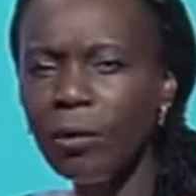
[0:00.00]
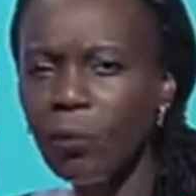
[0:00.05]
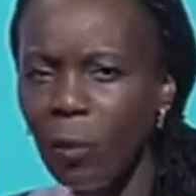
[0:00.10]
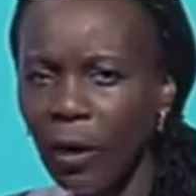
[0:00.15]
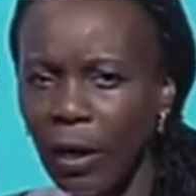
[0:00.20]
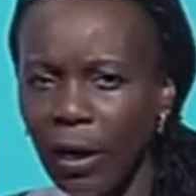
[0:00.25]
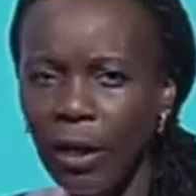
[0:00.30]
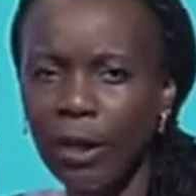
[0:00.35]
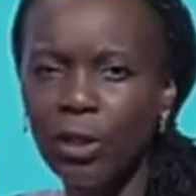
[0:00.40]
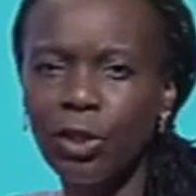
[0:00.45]

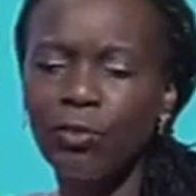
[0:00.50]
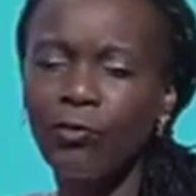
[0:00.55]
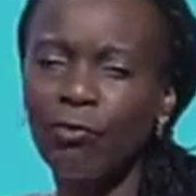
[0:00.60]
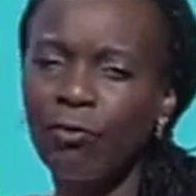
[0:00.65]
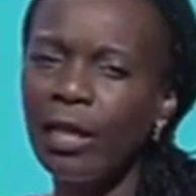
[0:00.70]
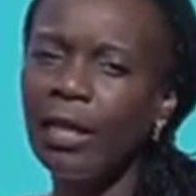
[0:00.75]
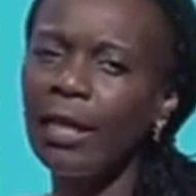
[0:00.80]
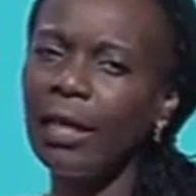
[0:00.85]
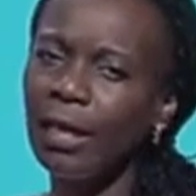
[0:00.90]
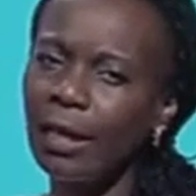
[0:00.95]
way to
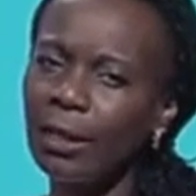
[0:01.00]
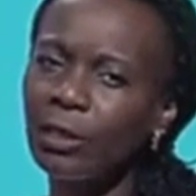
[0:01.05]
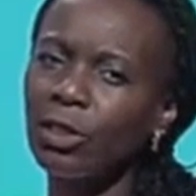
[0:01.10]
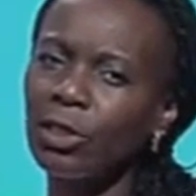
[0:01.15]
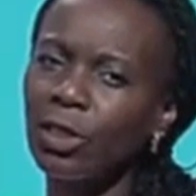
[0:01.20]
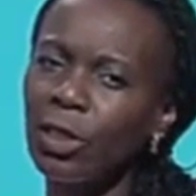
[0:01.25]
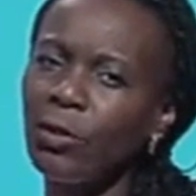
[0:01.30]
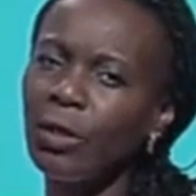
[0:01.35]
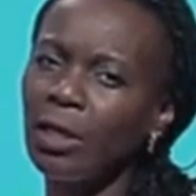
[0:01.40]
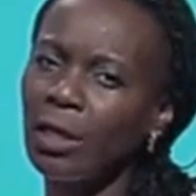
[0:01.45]
really get
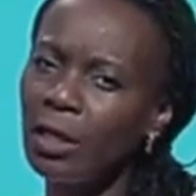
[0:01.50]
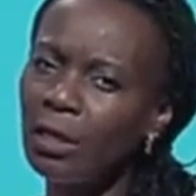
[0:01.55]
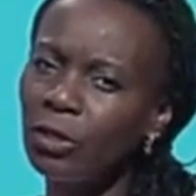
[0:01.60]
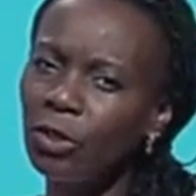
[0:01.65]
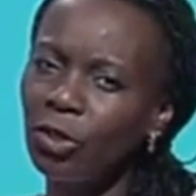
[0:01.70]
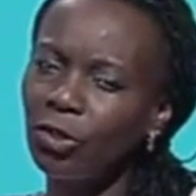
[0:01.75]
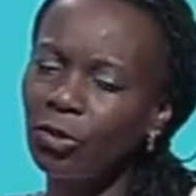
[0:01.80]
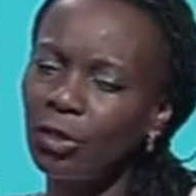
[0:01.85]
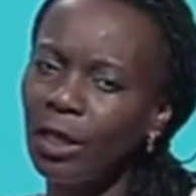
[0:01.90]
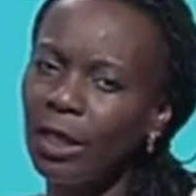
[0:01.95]
to know a
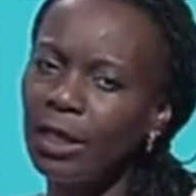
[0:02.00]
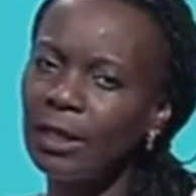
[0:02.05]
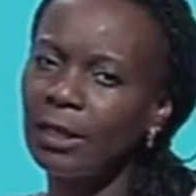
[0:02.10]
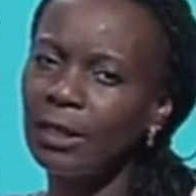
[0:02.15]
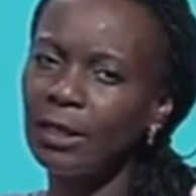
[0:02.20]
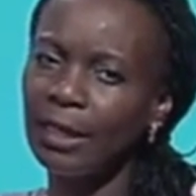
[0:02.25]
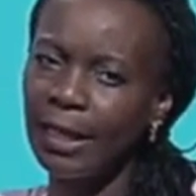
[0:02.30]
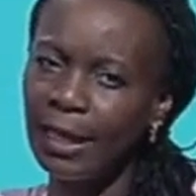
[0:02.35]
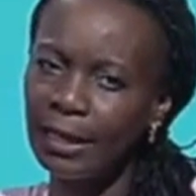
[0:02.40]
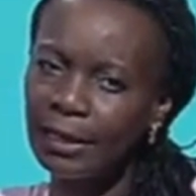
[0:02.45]
country is
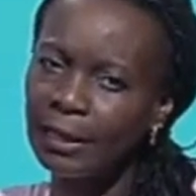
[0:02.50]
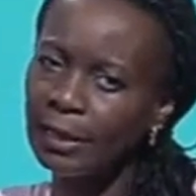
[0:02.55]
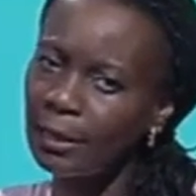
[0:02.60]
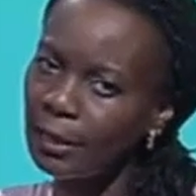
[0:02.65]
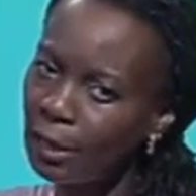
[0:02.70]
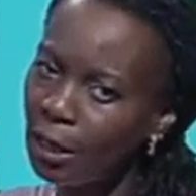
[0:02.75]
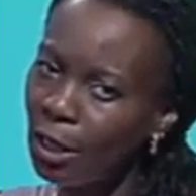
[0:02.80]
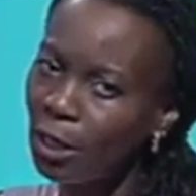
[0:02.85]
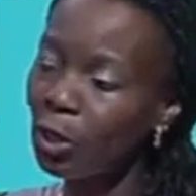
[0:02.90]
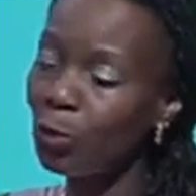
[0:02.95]
to get in
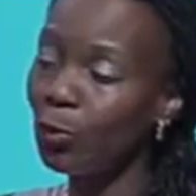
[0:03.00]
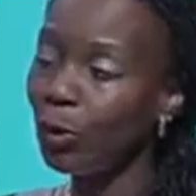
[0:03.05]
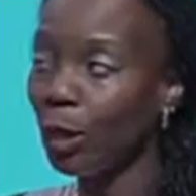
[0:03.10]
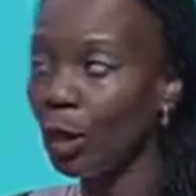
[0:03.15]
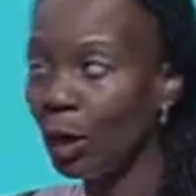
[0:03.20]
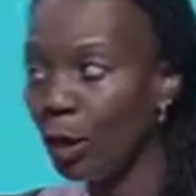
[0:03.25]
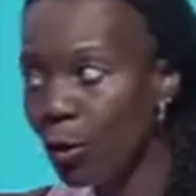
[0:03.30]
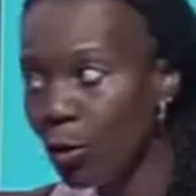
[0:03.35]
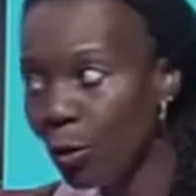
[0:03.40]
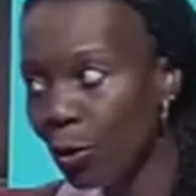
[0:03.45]
touch with
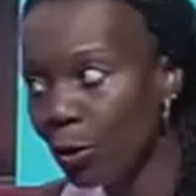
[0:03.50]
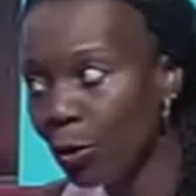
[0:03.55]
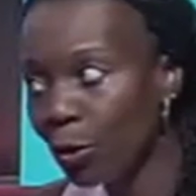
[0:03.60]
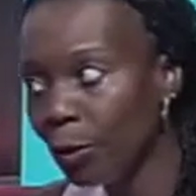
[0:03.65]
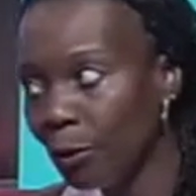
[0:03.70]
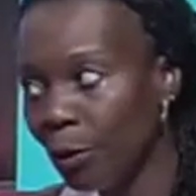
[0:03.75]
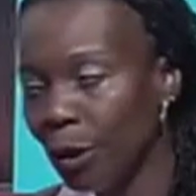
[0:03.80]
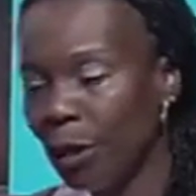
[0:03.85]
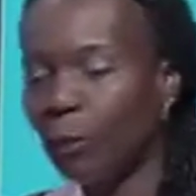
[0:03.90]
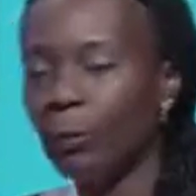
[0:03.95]
local
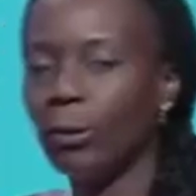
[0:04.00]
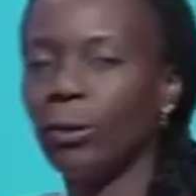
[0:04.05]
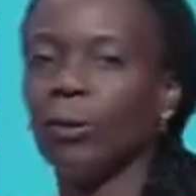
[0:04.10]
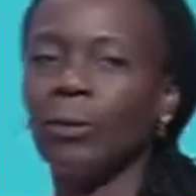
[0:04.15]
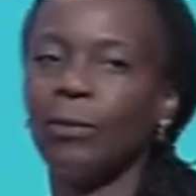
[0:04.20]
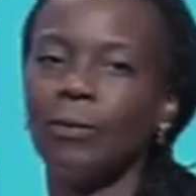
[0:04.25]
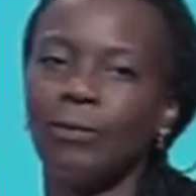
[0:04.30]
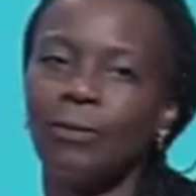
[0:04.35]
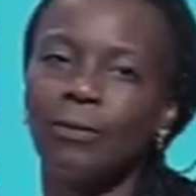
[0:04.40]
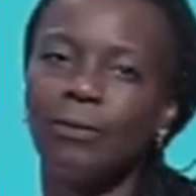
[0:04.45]
people.